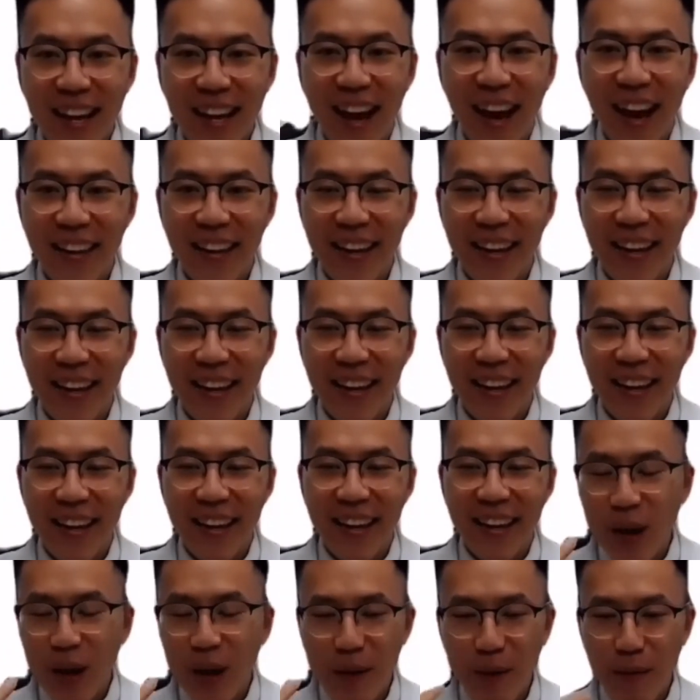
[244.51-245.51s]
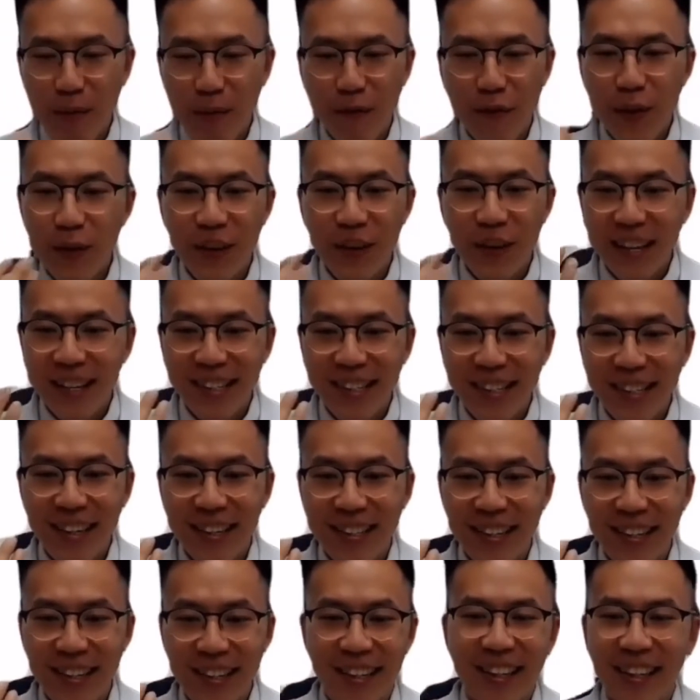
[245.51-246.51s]
and then maybe a few days
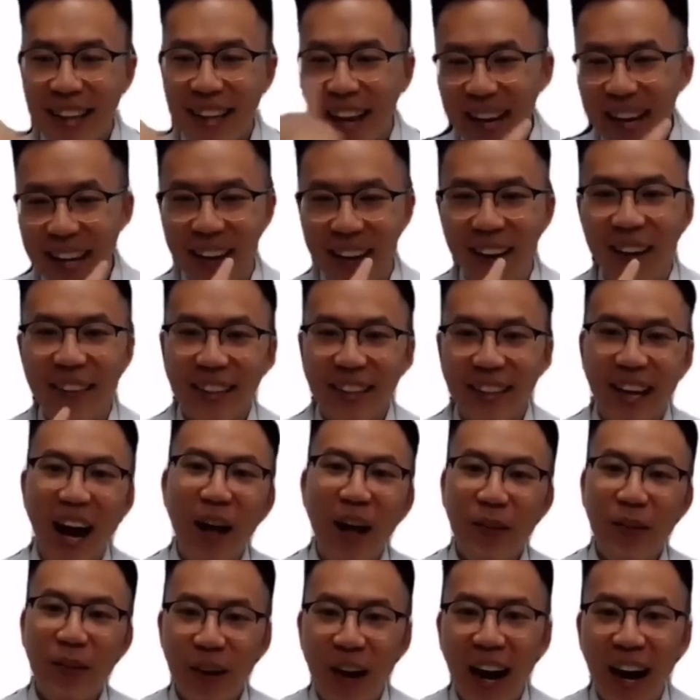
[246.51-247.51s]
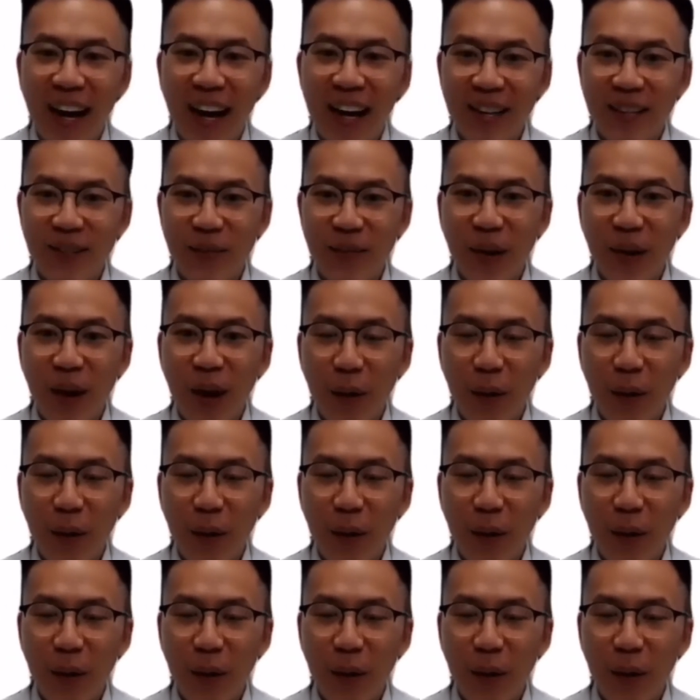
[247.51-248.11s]
later, they get it on the other eye as well.